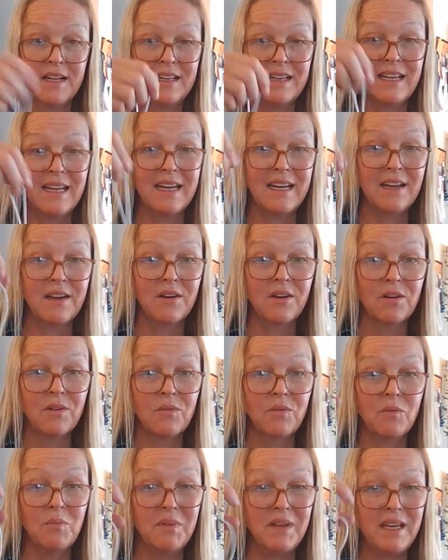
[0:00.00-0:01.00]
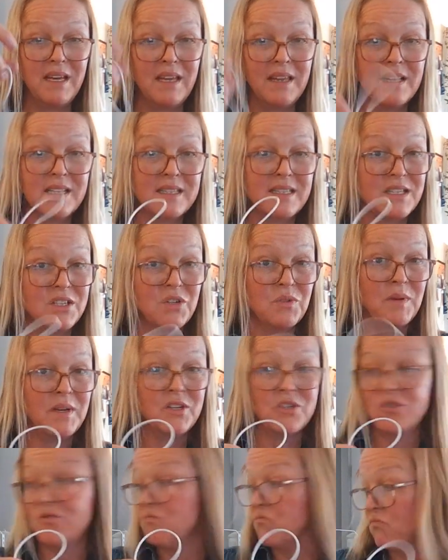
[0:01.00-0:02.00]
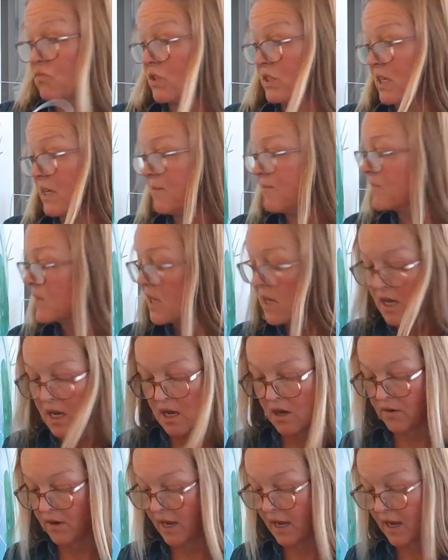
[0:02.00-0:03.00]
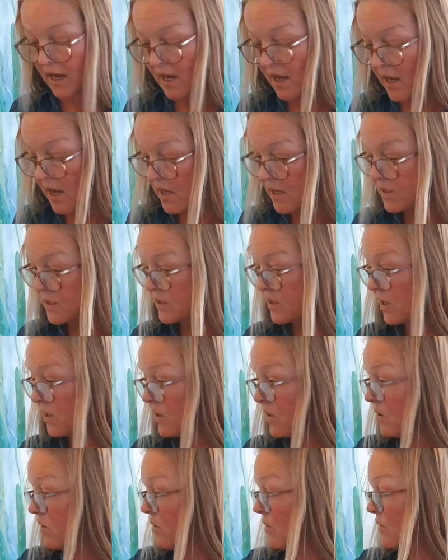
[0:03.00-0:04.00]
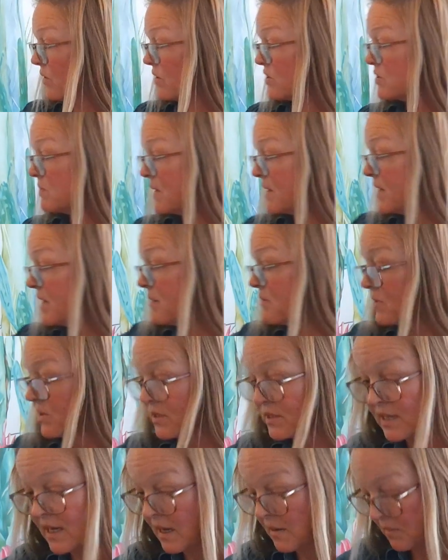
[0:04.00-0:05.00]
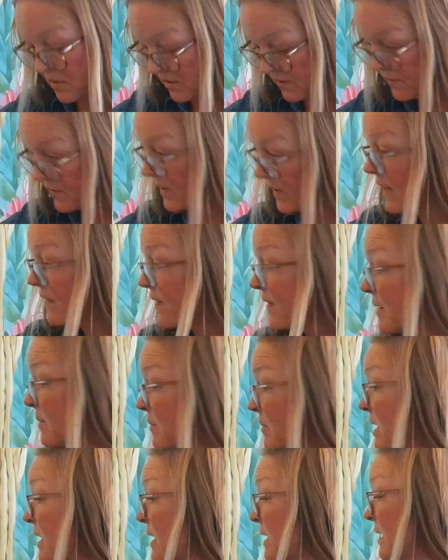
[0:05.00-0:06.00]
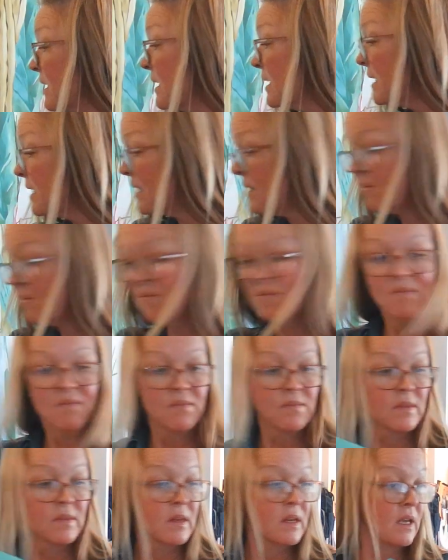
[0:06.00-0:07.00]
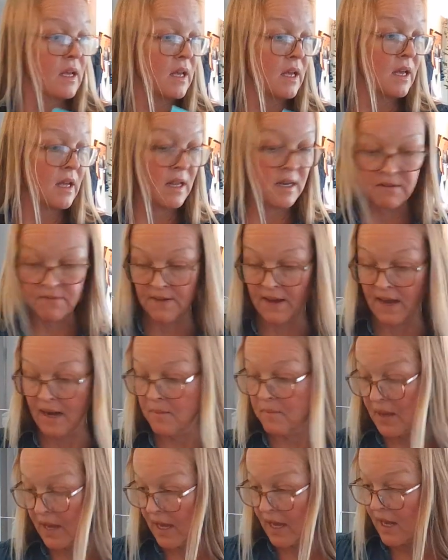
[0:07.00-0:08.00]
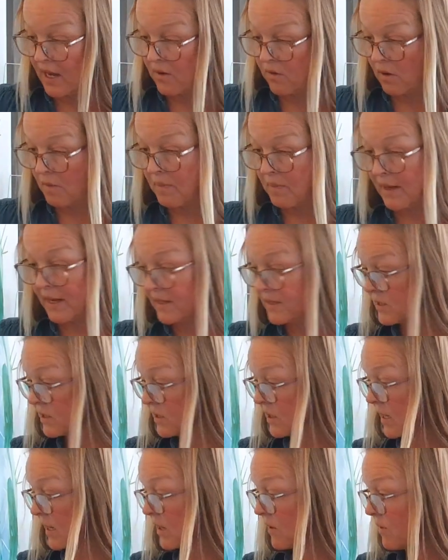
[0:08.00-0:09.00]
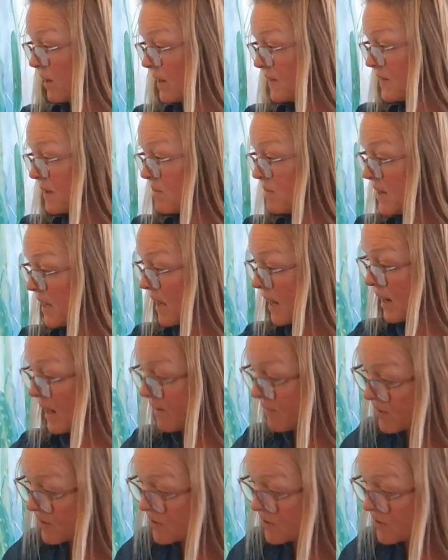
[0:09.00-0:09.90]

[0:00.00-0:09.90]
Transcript: will be the situation. We'll see. Okay, so those are my numbers and I'm going to forget them. And if I had a pen or a pencil, I could write them down. I have